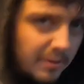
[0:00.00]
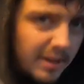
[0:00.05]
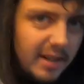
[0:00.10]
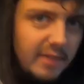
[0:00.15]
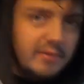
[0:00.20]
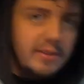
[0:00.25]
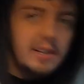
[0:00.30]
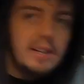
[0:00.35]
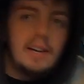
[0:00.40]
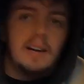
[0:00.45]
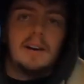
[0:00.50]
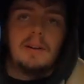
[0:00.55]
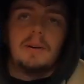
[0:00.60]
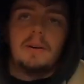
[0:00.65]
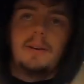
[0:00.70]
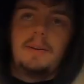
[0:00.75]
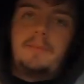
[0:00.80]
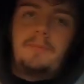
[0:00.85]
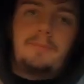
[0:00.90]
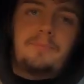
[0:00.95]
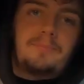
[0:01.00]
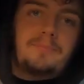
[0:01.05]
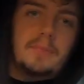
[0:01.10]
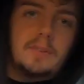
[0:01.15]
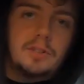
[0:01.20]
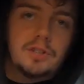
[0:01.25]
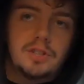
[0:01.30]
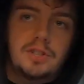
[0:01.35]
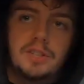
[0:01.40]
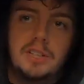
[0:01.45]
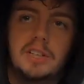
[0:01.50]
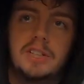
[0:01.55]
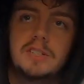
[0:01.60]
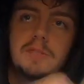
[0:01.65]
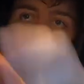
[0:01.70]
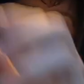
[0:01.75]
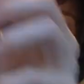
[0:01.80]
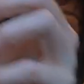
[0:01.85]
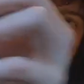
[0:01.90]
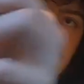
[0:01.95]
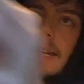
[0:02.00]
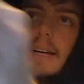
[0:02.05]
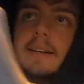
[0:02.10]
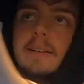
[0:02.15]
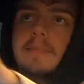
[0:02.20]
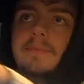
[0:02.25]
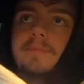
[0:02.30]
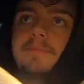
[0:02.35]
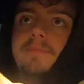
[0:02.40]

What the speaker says: minute video just explaining,